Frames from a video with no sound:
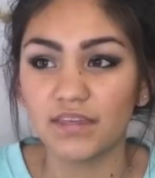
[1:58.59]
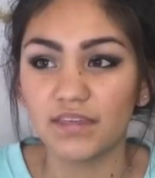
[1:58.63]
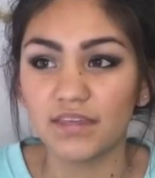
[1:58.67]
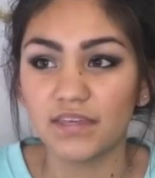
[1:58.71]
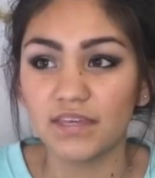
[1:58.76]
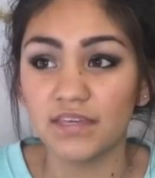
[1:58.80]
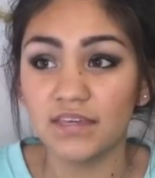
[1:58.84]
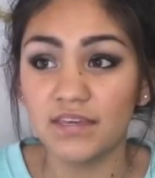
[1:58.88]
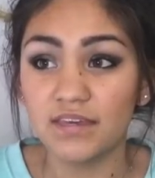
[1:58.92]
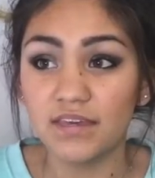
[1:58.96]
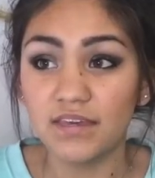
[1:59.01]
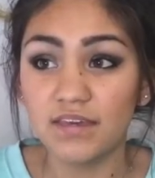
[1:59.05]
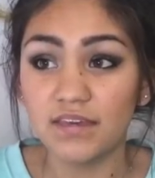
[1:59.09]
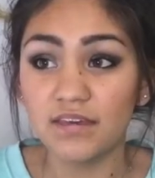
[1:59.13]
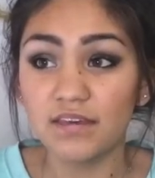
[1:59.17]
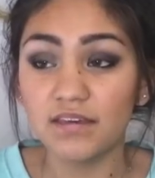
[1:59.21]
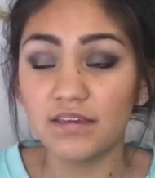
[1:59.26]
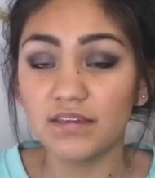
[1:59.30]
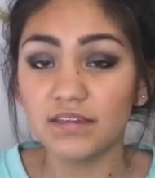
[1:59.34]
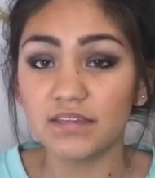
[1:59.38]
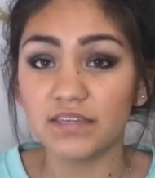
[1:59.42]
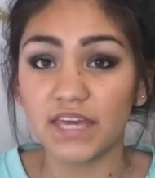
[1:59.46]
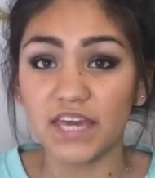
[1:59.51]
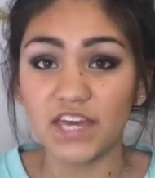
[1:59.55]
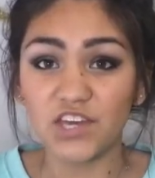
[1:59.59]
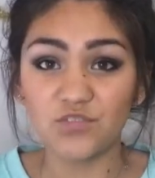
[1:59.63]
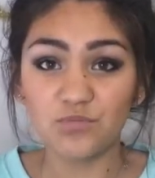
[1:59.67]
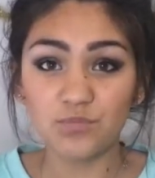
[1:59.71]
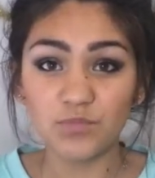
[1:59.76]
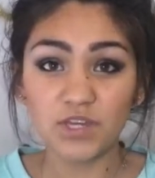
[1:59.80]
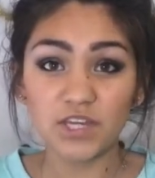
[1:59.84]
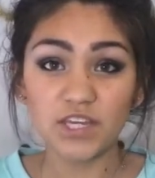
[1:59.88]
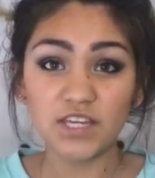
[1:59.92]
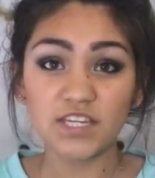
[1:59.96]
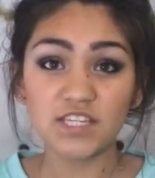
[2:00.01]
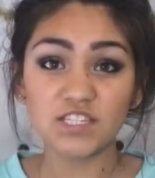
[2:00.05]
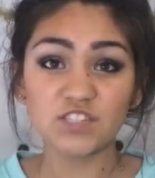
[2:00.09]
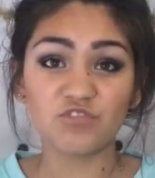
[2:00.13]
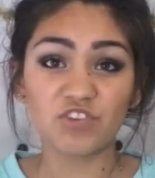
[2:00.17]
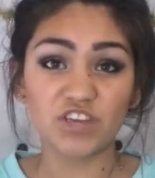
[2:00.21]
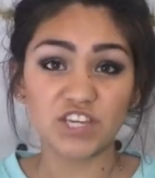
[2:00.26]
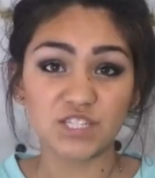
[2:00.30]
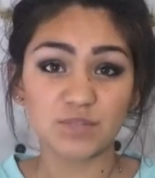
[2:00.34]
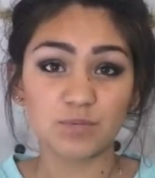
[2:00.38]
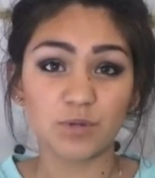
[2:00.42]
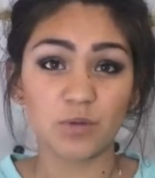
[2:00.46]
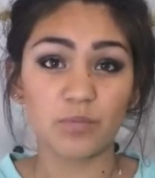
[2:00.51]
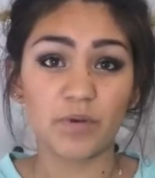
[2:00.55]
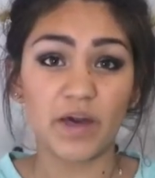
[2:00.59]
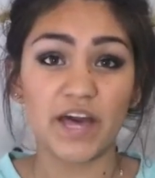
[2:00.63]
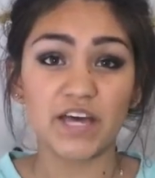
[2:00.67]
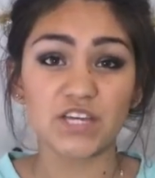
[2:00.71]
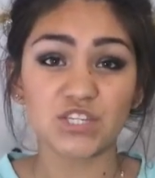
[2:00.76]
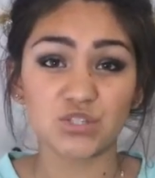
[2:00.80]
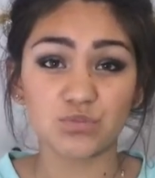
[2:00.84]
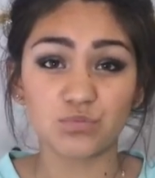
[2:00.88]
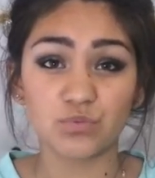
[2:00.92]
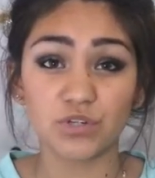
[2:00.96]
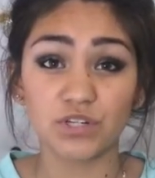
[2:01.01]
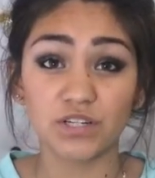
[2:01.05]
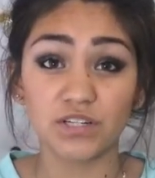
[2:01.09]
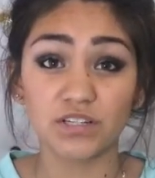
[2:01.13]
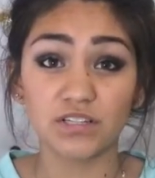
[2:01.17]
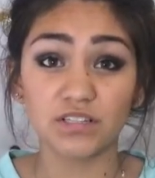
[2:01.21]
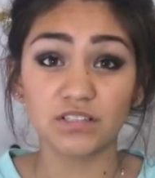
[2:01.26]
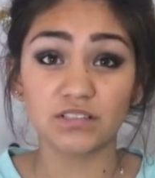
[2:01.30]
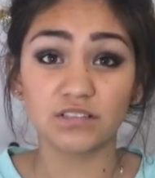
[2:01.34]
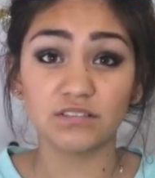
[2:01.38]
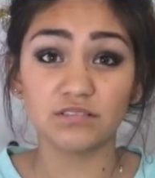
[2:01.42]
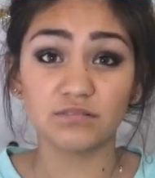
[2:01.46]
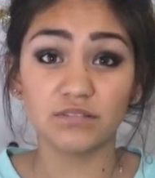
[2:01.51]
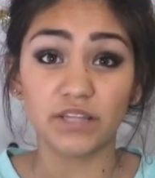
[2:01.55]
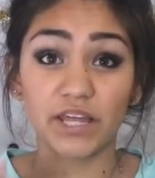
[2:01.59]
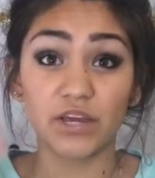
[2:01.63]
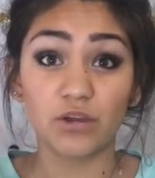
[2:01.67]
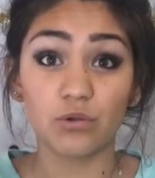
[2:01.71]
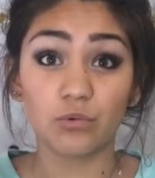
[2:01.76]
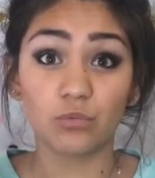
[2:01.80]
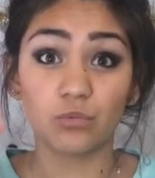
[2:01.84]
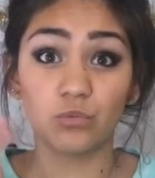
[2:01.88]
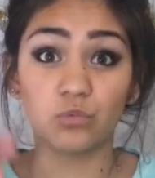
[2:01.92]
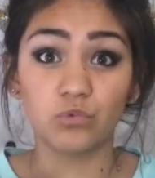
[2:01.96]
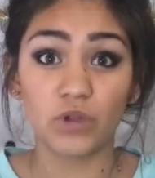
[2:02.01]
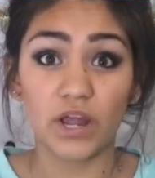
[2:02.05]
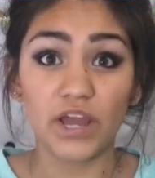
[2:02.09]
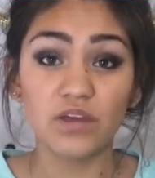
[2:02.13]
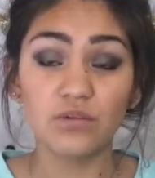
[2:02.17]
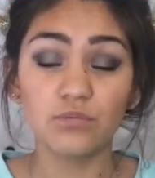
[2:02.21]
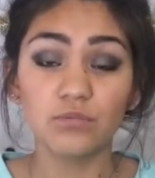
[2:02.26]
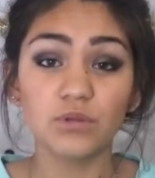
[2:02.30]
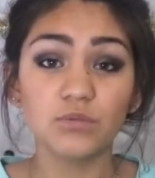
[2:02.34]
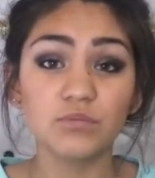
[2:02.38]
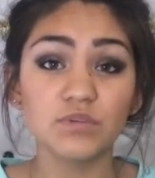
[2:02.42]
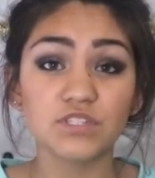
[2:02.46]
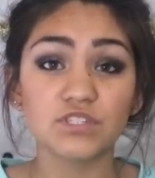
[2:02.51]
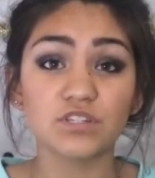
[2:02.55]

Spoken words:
He gave me his Facebook password like right when we